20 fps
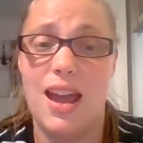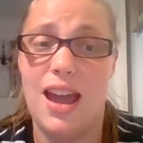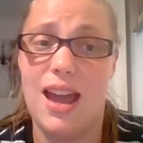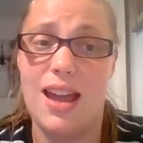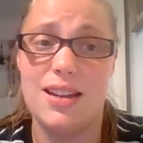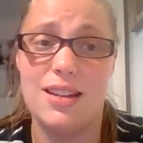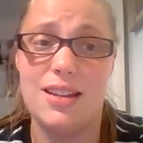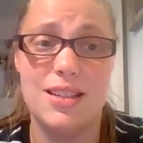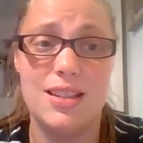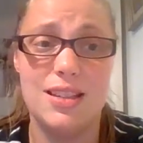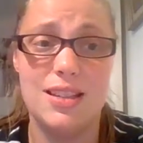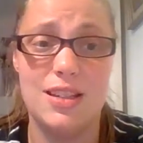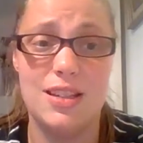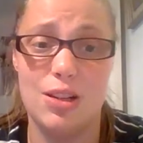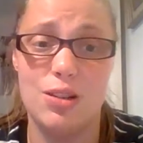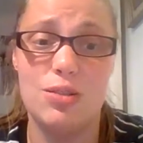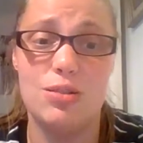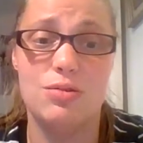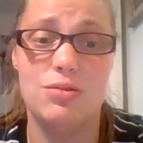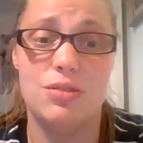and
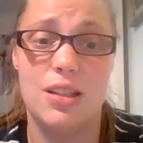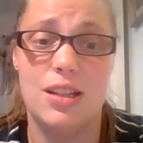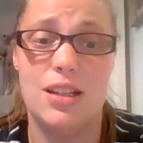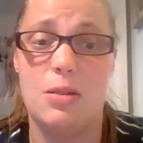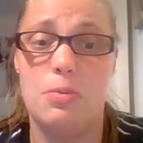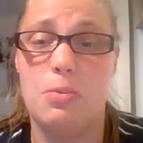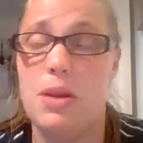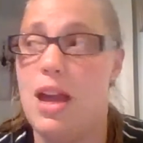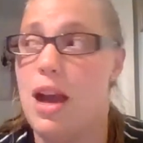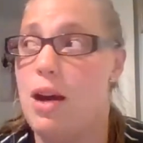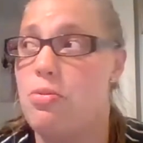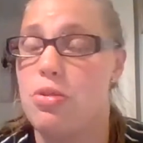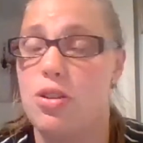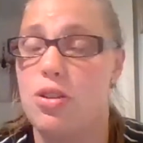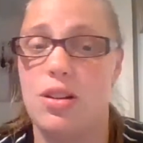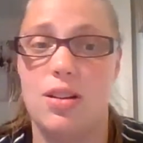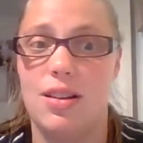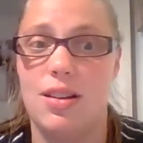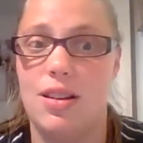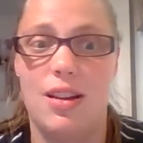still be able
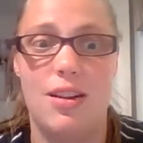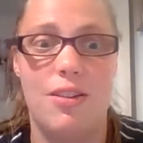to